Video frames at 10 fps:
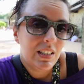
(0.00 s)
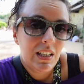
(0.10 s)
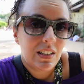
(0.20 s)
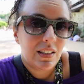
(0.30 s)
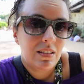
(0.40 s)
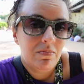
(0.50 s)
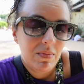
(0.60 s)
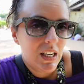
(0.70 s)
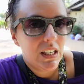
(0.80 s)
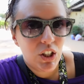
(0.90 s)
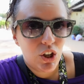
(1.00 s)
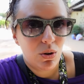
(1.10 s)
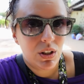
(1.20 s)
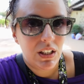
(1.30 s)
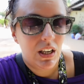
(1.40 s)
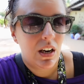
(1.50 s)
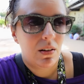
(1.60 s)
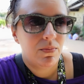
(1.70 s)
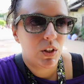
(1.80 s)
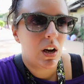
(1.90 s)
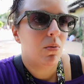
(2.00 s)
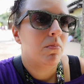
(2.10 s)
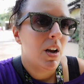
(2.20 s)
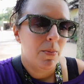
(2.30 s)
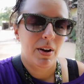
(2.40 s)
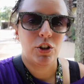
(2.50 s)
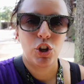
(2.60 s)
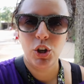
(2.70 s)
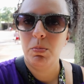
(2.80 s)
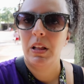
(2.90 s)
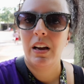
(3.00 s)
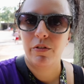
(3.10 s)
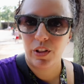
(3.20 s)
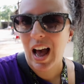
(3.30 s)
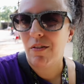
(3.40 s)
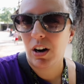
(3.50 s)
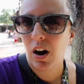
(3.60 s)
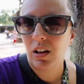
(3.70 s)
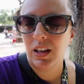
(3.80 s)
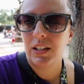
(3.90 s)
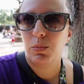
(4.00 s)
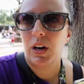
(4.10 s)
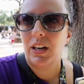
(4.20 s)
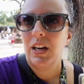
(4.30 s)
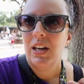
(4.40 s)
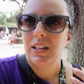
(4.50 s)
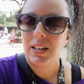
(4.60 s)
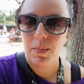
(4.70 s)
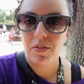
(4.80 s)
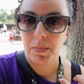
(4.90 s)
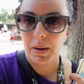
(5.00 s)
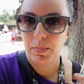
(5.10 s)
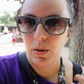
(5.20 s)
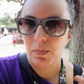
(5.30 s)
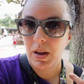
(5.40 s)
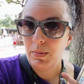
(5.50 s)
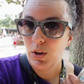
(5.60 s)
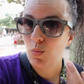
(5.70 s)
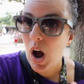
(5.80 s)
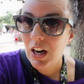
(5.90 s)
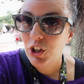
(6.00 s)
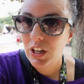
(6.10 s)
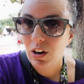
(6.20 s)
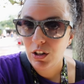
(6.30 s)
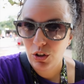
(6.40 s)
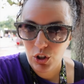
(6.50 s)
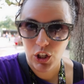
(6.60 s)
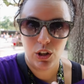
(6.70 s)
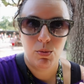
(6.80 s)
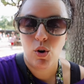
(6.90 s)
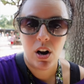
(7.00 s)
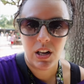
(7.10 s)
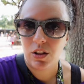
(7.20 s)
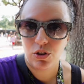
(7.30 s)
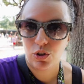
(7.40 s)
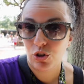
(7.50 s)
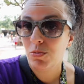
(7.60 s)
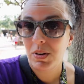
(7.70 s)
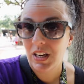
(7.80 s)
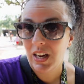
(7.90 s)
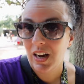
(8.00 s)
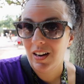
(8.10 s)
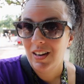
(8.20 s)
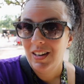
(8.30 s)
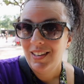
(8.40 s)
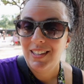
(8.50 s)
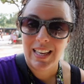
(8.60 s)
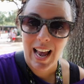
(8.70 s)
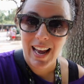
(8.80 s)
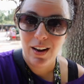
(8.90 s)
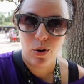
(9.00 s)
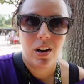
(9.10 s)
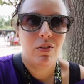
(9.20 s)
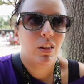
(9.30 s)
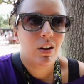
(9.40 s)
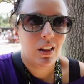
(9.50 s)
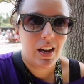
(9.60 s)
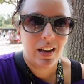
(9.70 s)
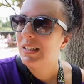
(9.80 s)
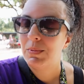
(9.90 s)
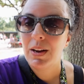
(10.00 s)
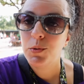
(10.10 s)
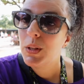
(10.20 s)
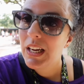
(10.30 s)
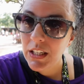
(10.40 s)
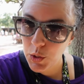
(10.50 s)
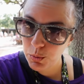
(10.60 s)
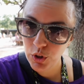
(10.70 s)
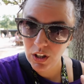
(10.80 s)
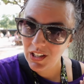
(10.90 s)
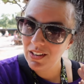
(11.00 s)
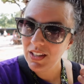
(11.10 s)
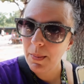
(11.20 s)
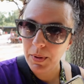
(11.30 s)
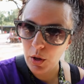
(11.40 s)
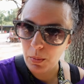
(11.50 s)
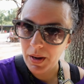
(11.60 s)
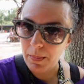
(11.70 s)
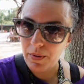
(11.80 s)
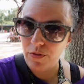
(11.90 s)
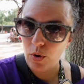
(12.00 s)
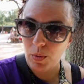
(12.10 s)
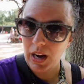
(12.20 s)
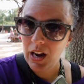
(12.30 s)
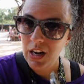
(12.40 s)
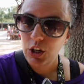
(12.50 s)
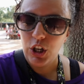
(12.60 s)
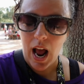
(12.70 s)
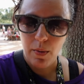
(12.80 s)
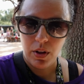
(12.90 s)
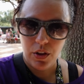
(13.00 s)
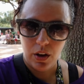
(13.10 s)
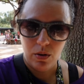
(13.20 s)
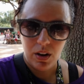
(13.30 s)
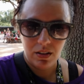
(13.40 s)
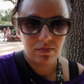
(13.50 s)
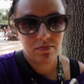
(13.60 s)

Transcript: it is. It is toasty here. So make sure you plan for that regardless what some of the people maybe you watch here on YouTube or on other social media say or even look like. Sometimes we like to spruce ourselves up a little bit before we chat with you and